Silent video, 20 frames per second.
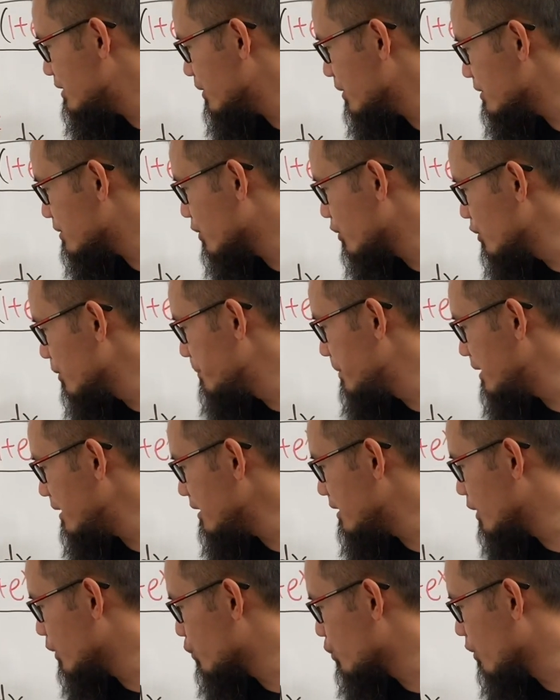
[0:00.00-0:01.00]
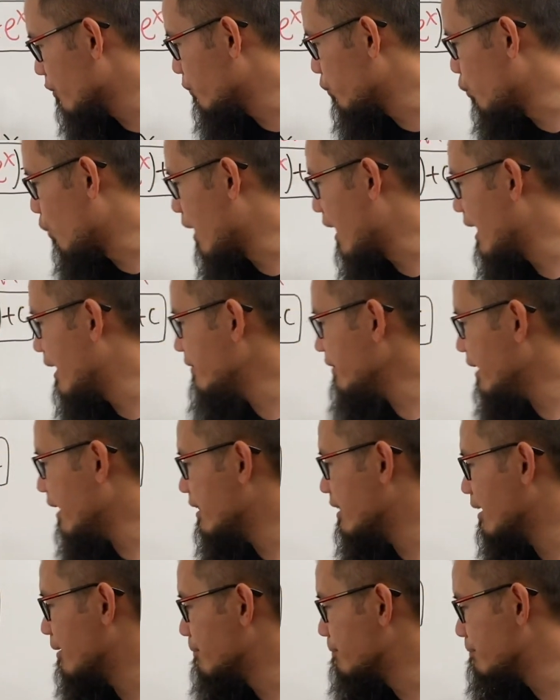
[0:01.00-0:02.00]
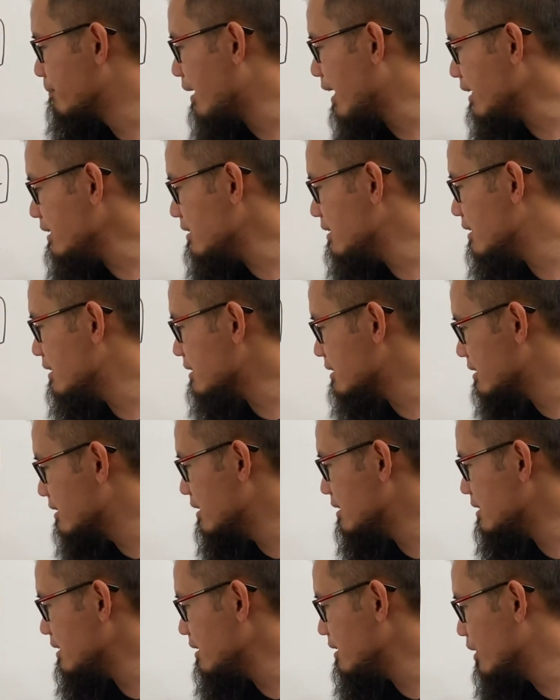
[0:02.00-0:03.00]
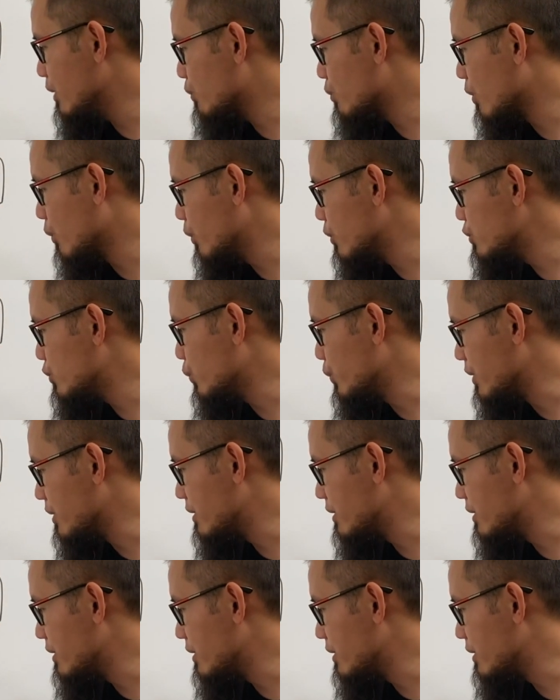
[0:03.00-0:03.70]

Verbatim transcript: just going to be integral of 1 and then minus this integral which we